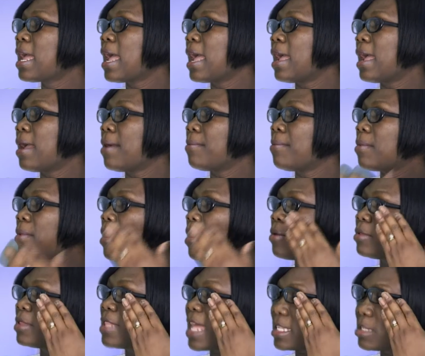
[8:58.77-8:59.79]

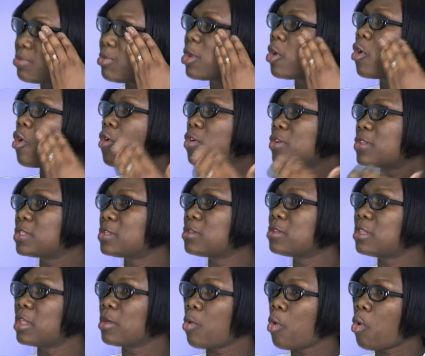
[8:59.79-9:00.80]
That's because
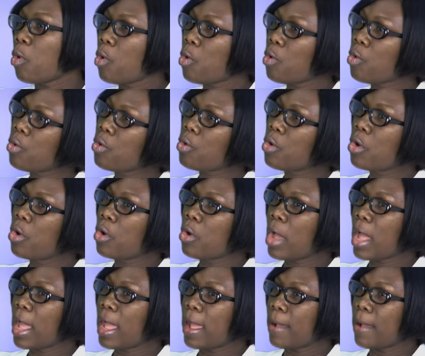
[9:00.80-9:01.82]
the whole
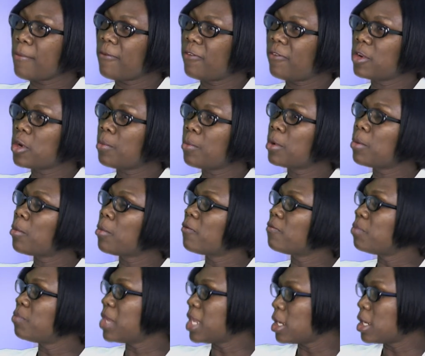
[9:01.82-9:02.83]
phenomenon
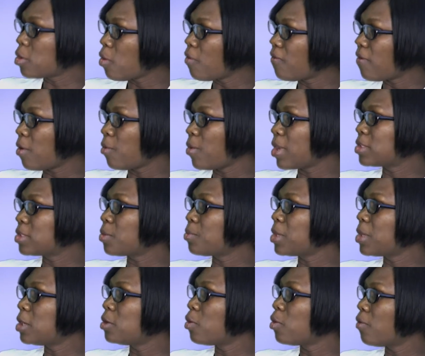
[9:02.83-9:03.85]
of being overweight or
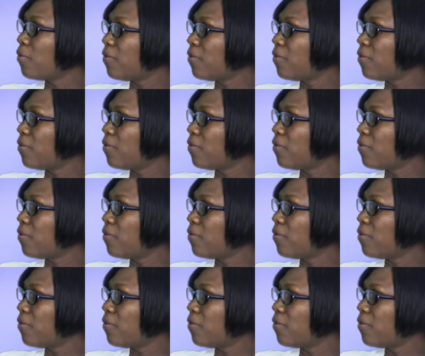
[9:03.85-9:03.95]
being